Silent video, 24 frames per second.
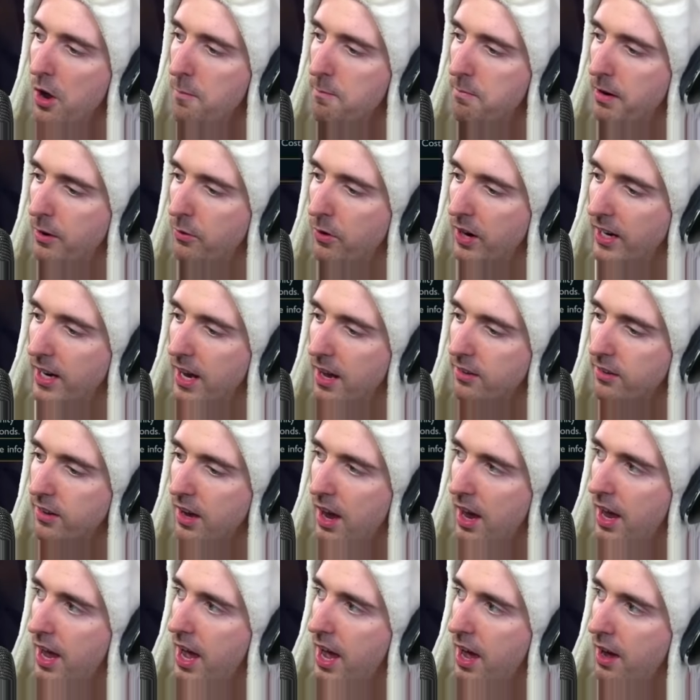By the way, guys,
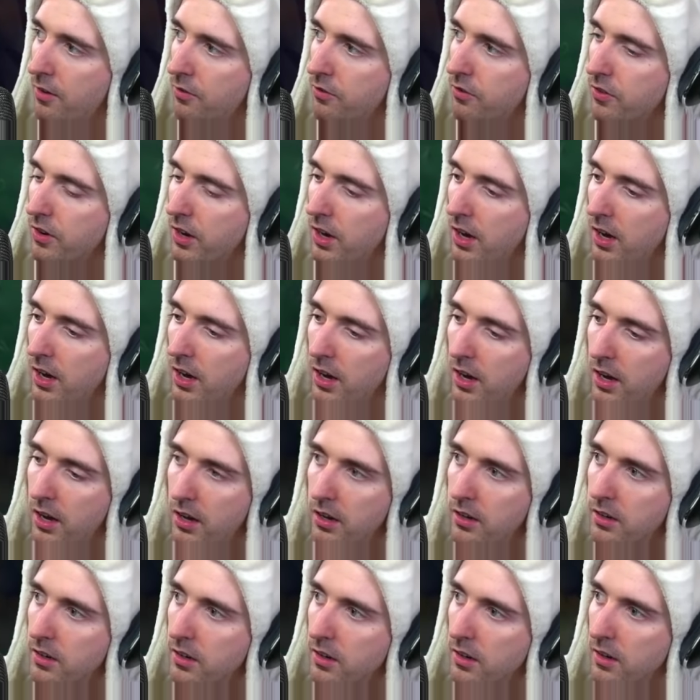I have,
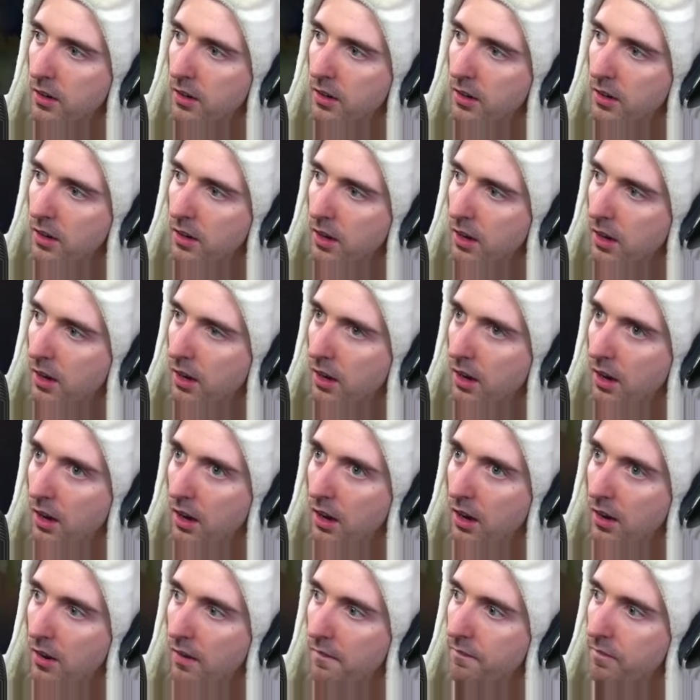
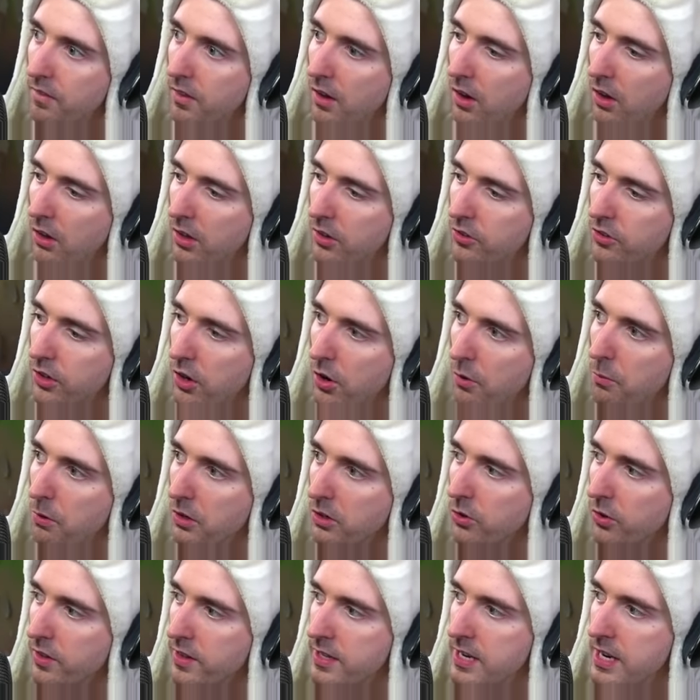oh, let's go. We're
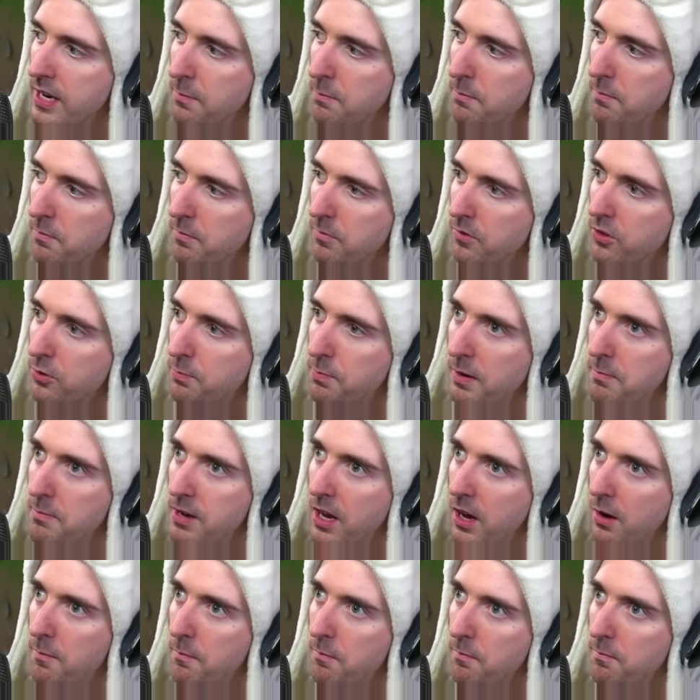going deep. Speed me
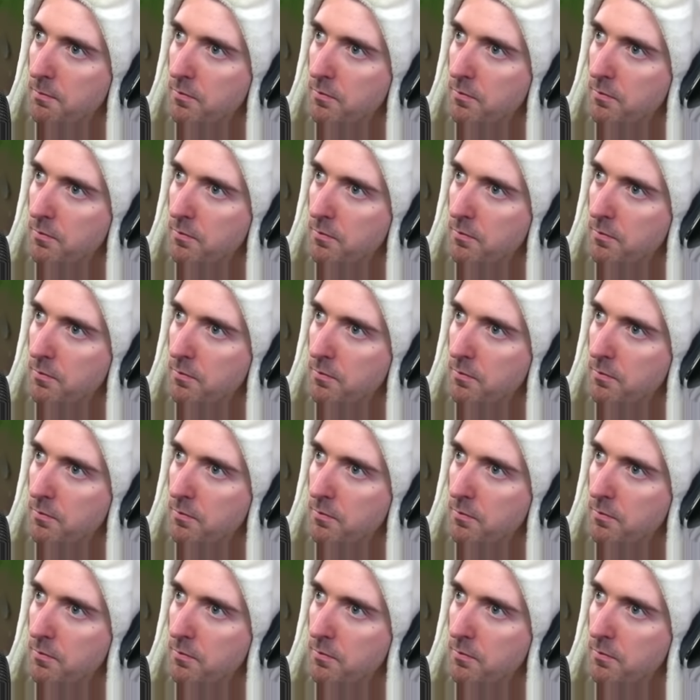up.